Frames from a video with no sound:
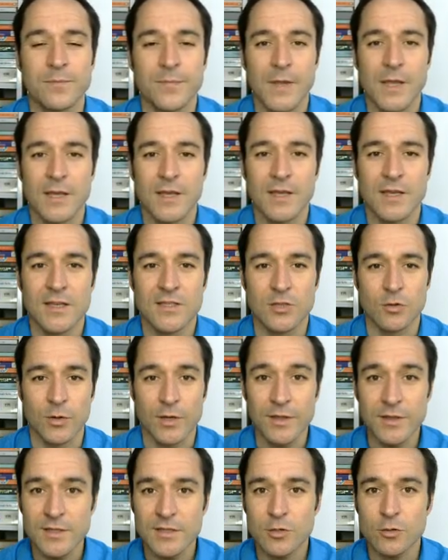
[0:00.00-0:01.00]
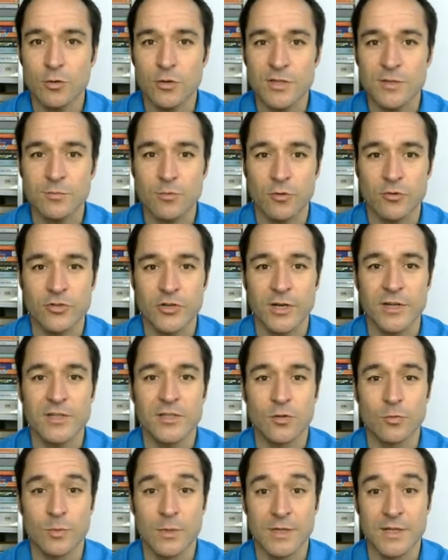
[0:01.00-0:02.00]
So in this course project, you
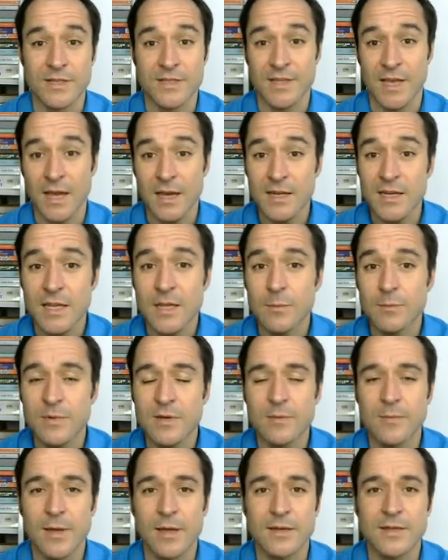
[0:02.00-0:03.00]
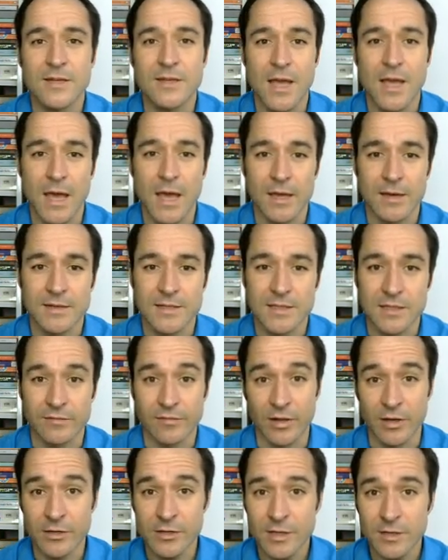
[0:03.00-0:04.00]
will design, implement, and
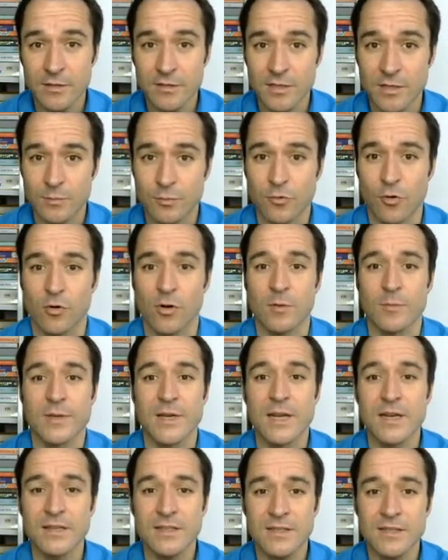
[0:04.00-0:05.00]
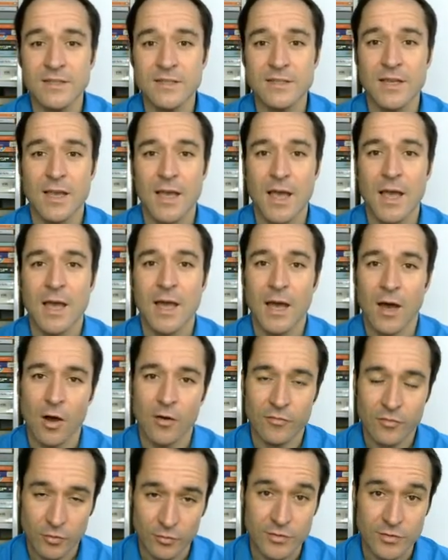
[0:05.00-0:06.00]
evaluate a program analysis. Of
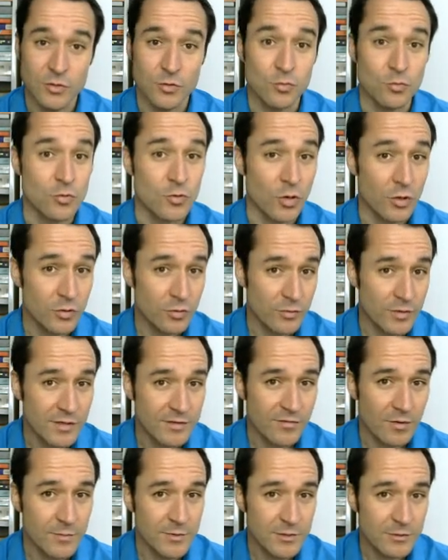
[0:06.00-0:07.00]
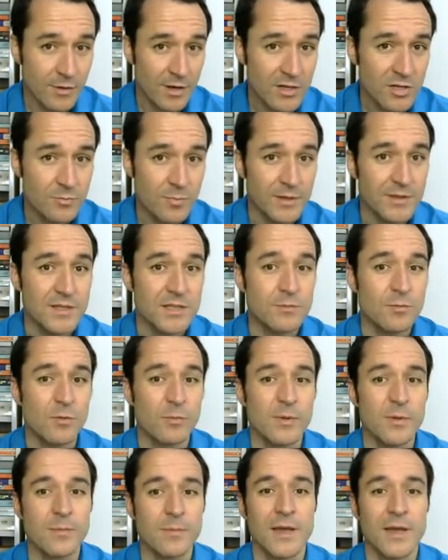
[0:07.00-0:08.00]
course, you do not do this from scratch, but this will be
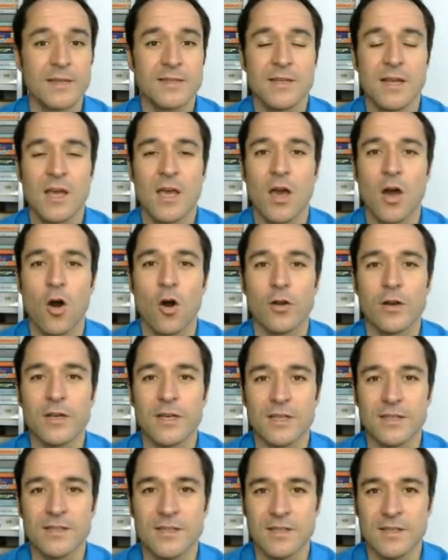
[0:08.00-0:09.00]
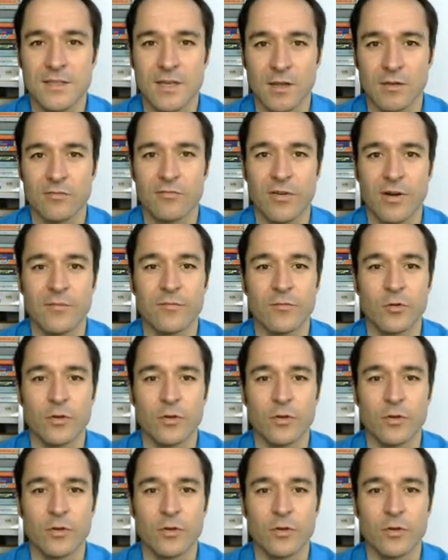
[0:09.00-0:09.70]
based on an existing framework.